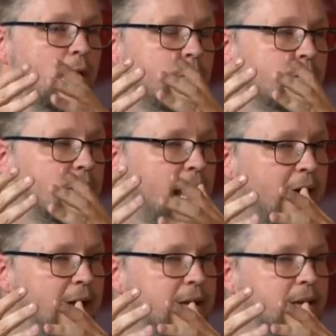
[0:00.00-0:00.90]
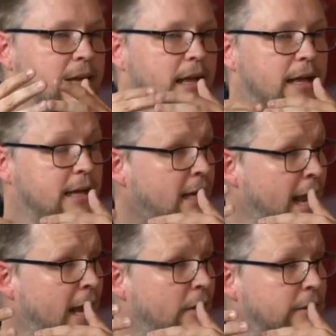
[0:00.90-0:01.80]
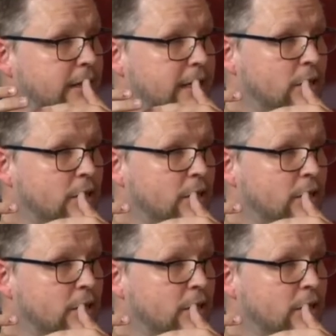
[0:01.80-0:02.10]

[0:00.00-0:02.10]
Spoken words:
weapons had an inherently